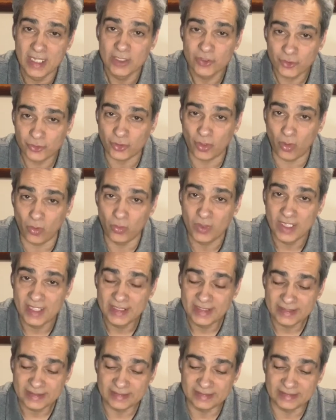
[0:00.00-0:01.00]
So
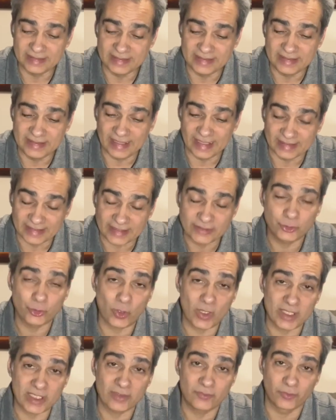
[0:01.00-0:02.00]
the
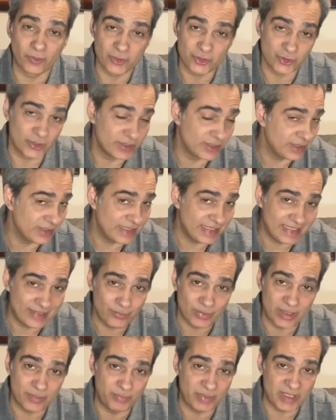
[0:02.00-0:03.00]
electronic version, it
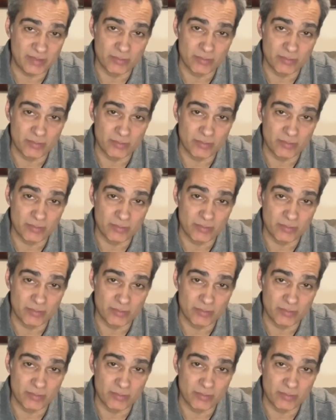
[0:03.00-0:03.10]
would be